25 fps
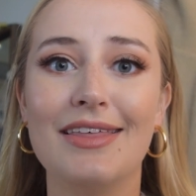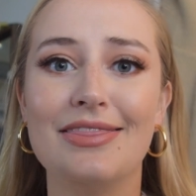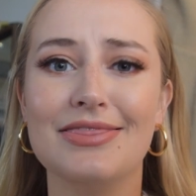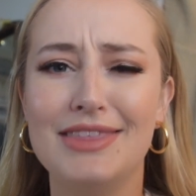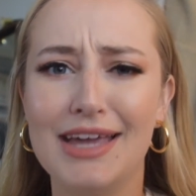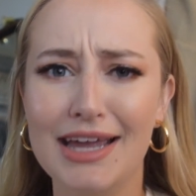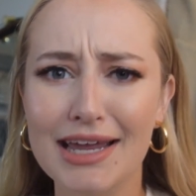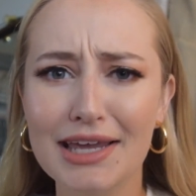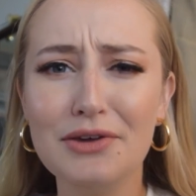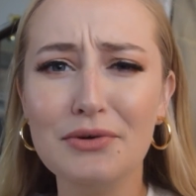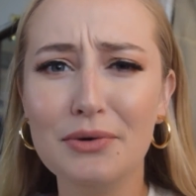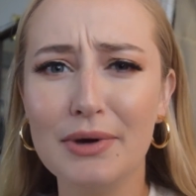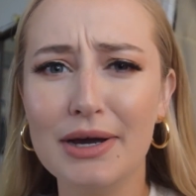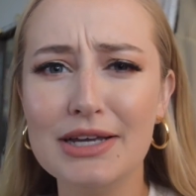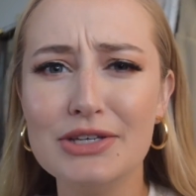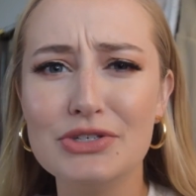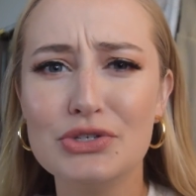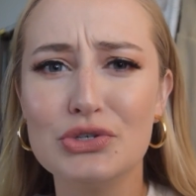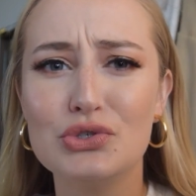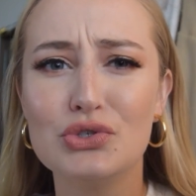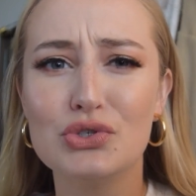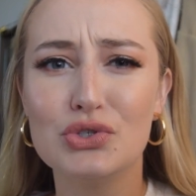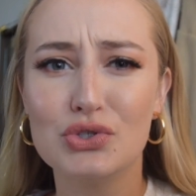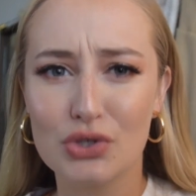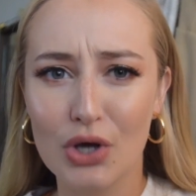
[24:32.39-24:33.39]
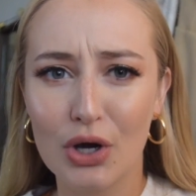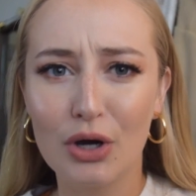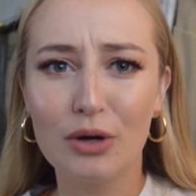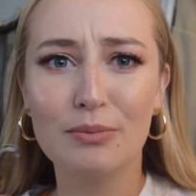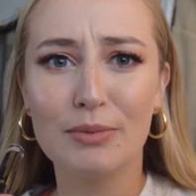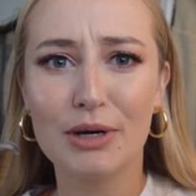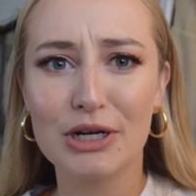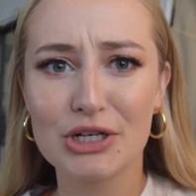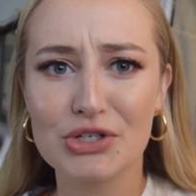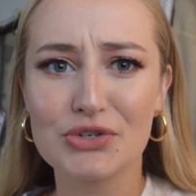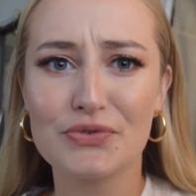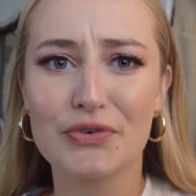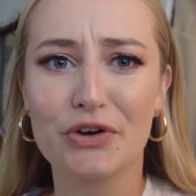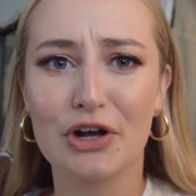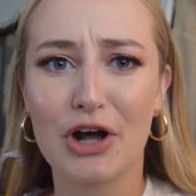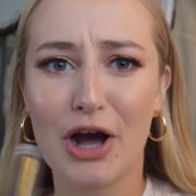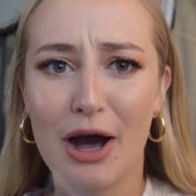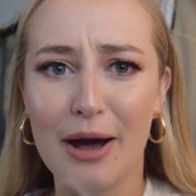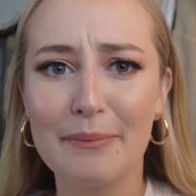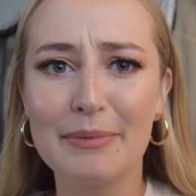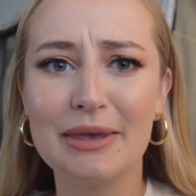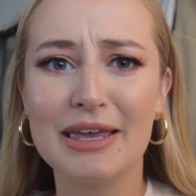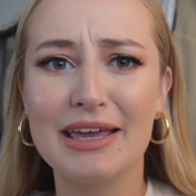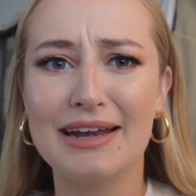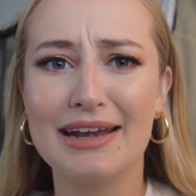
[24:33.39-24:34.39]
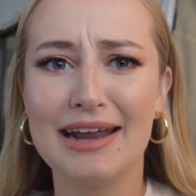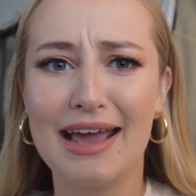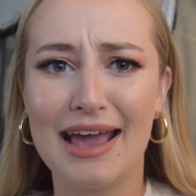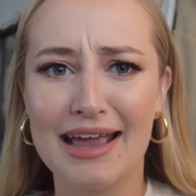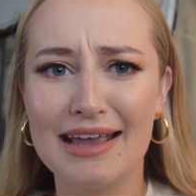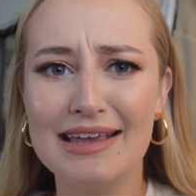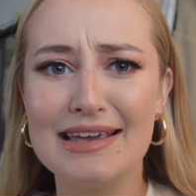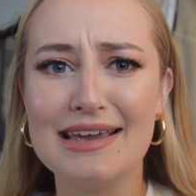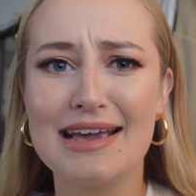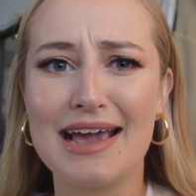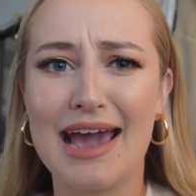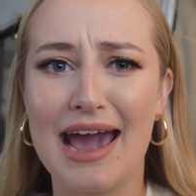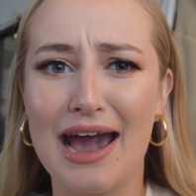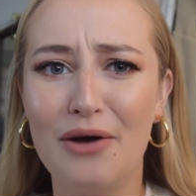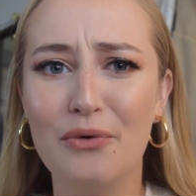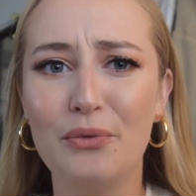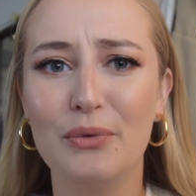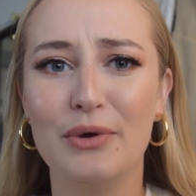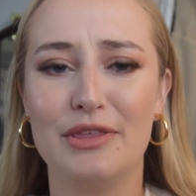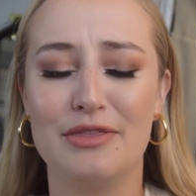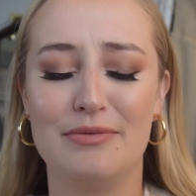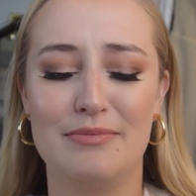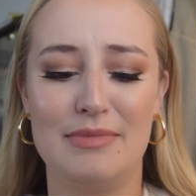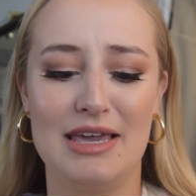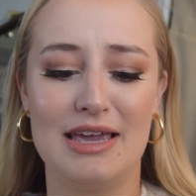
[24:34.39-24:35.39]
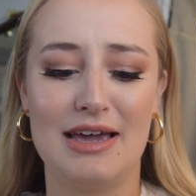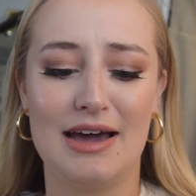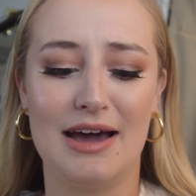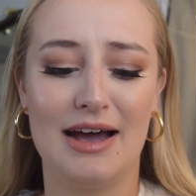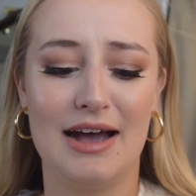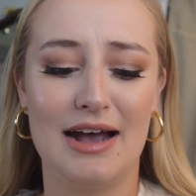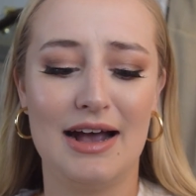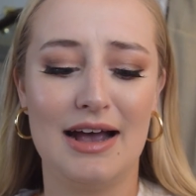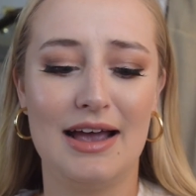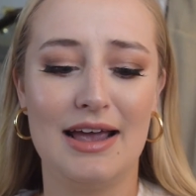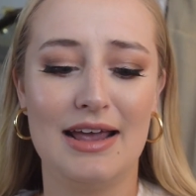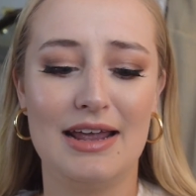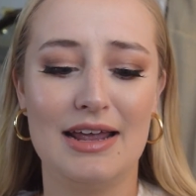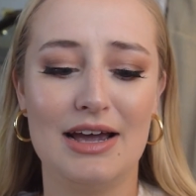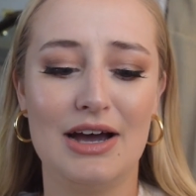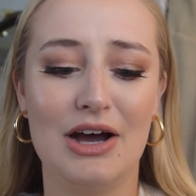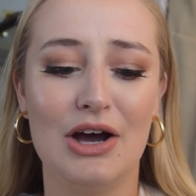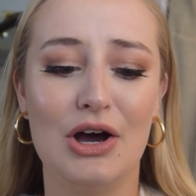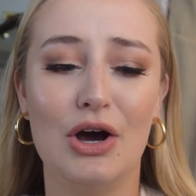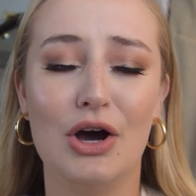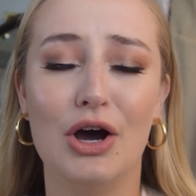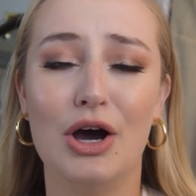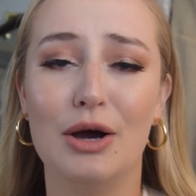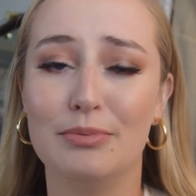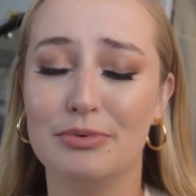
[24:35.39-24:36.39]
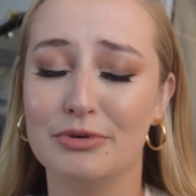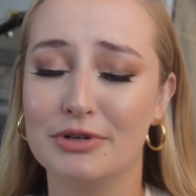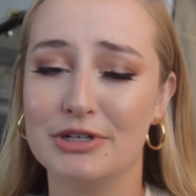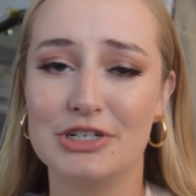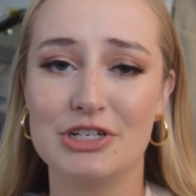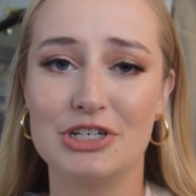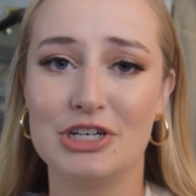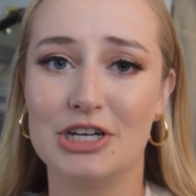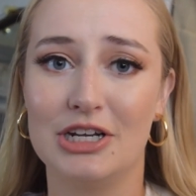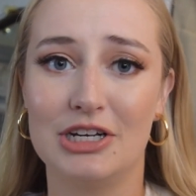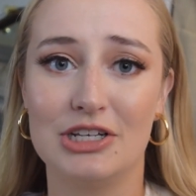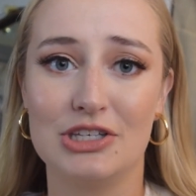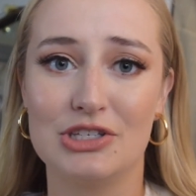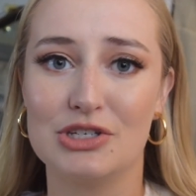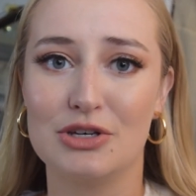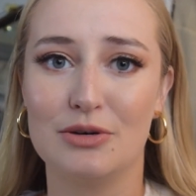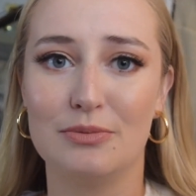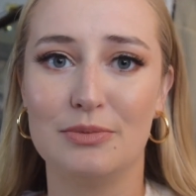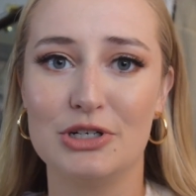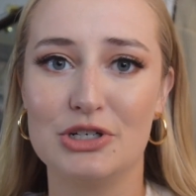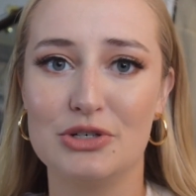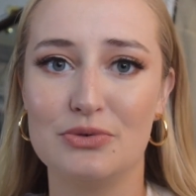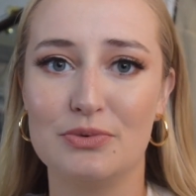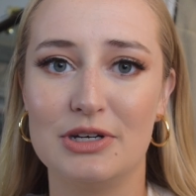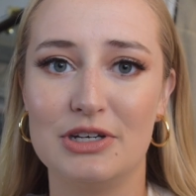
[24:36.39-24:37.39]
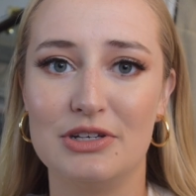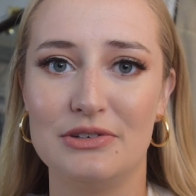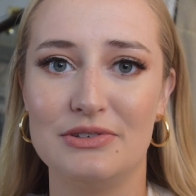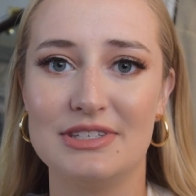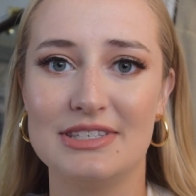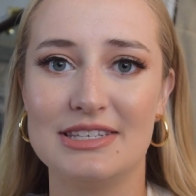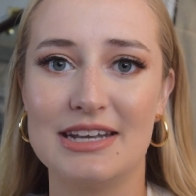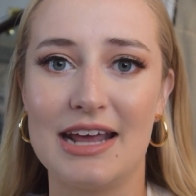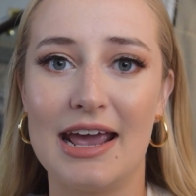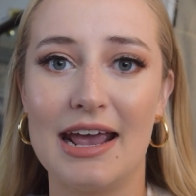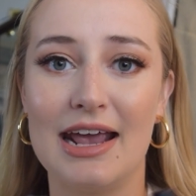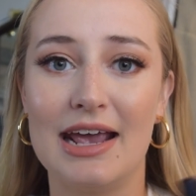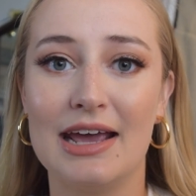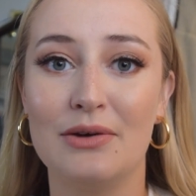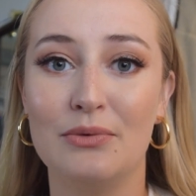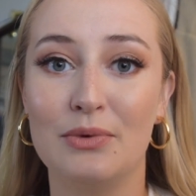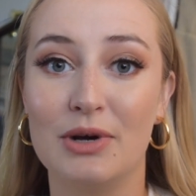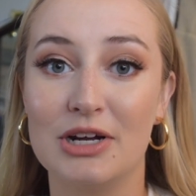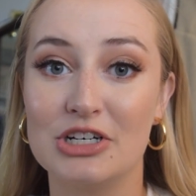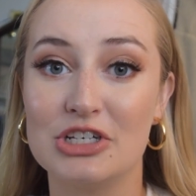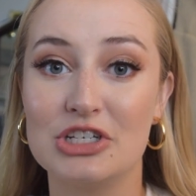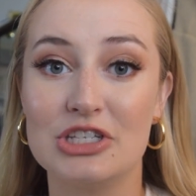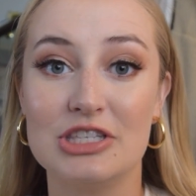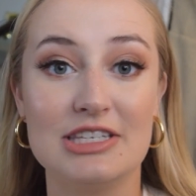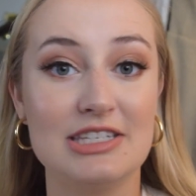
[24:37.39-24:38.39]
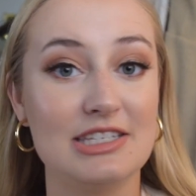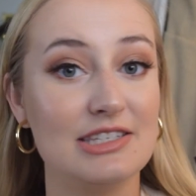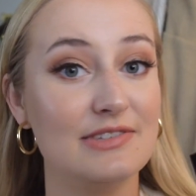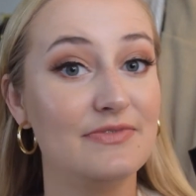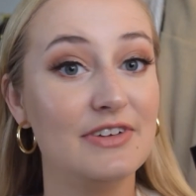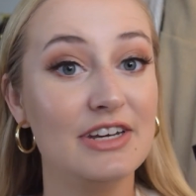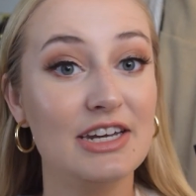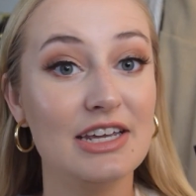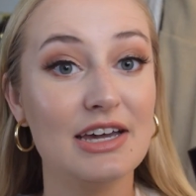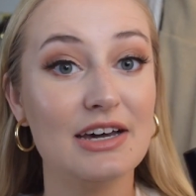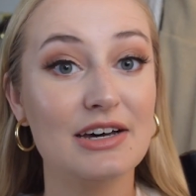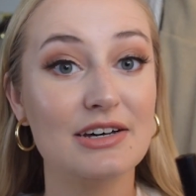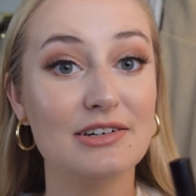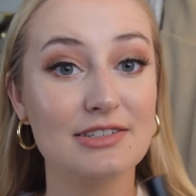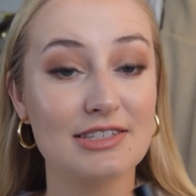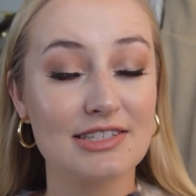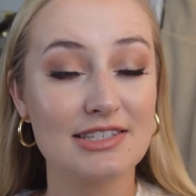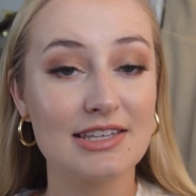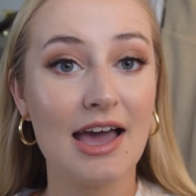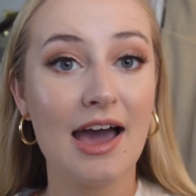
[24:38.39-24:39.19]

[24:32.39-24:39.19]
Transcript: Thank you guys so much for coming and hanging out with me. I appreciate it so much when you stay and watch these videos.